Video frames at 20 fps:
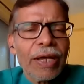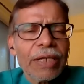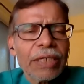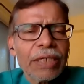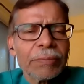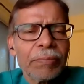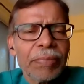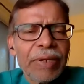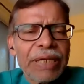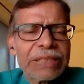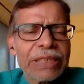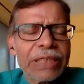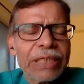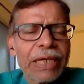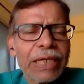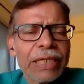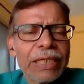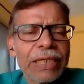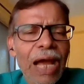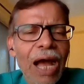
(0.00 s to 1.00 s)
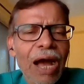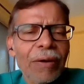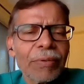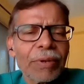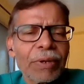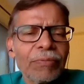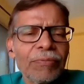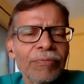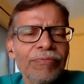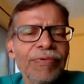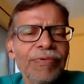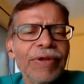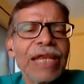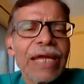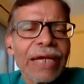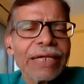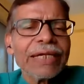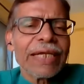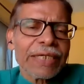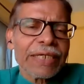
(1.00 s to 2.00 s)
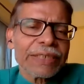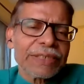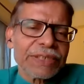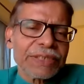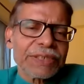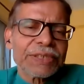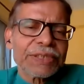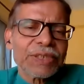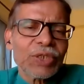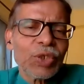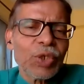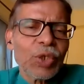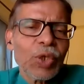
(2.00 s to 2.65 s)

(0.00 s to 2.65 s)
is basically our willingness